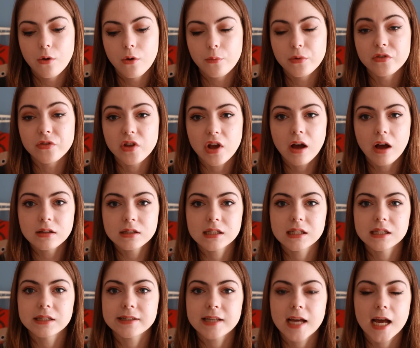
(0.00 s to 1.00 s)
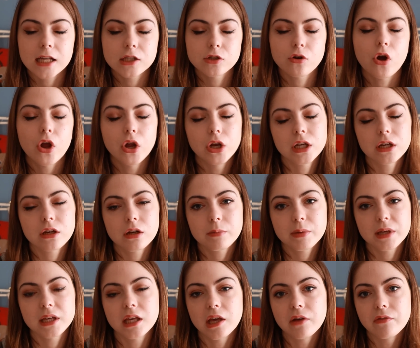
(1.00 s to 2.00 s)
with the unseen text, you're only going to
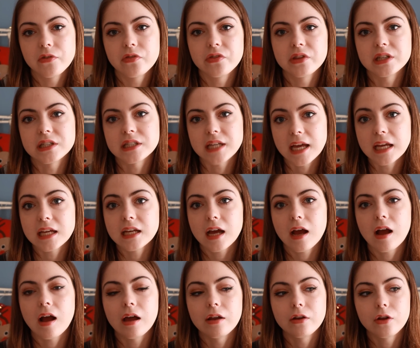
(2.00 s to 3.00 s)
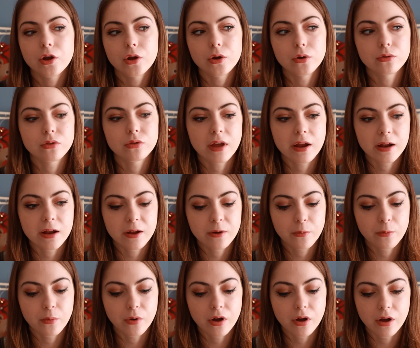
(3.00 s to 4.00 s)
be given the date and who they
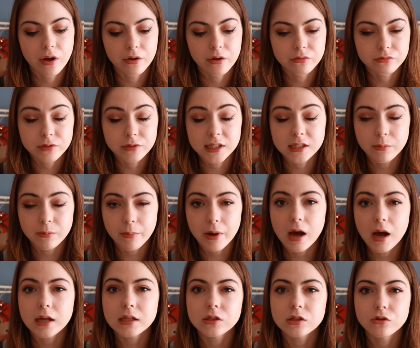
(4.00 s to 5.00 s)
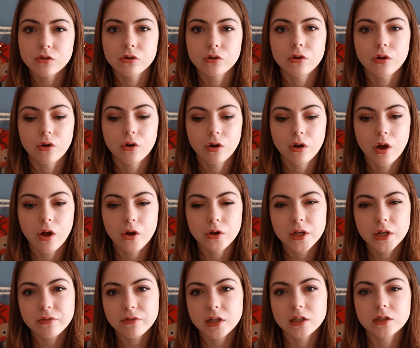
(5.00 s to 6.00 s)
were written by, so you can
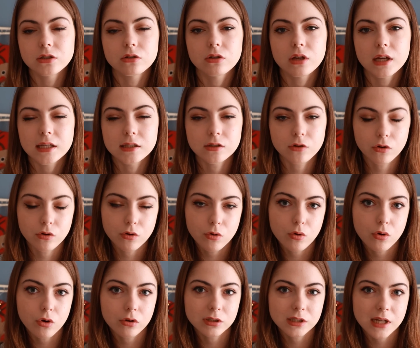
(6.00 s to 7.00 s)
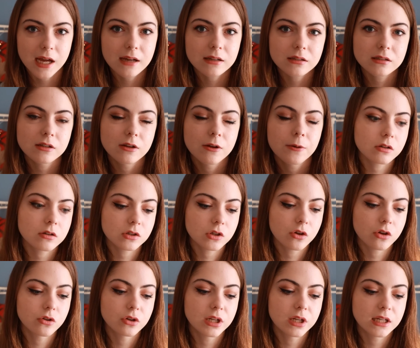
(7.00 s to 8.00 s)
only really do the historical context. So
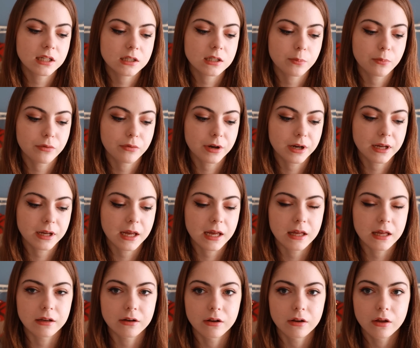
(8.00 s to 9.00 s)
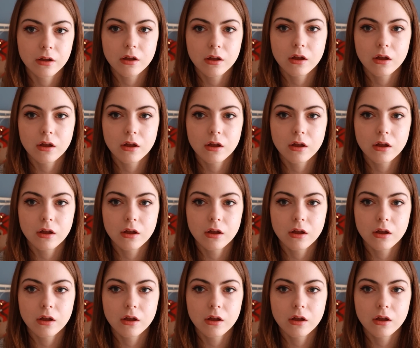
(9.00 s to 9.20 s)
you need to bring in